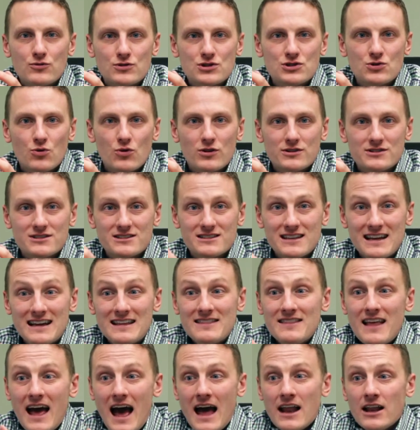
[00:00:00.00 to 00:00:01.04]
sources in
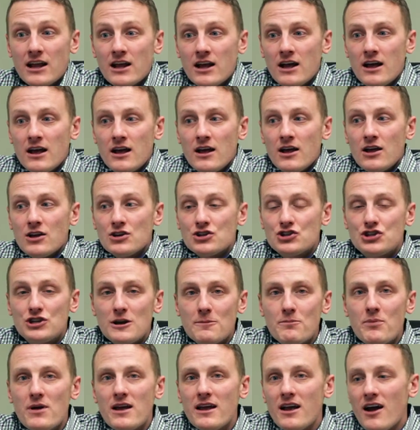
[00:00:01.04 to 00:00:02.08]
that
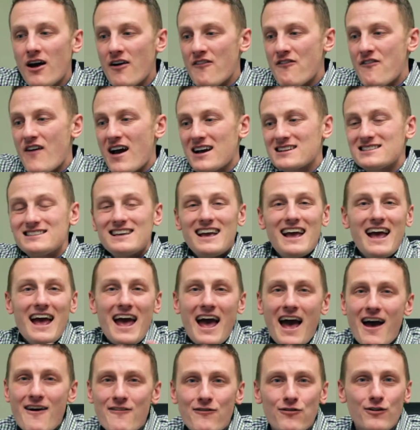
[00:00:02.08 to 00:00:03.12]
shipping affects
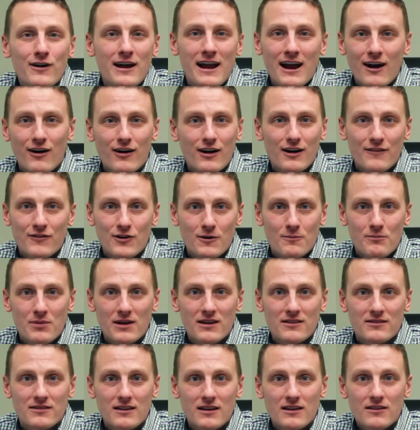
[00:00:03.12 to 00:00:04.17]
every area of your
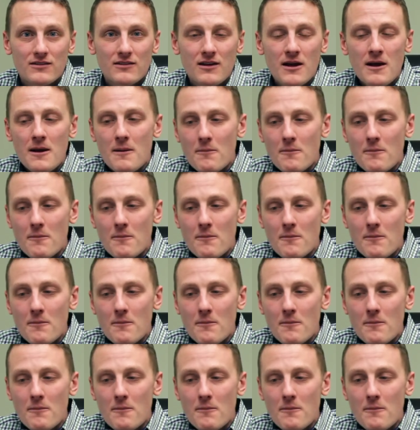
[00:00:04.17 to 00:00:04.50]
business.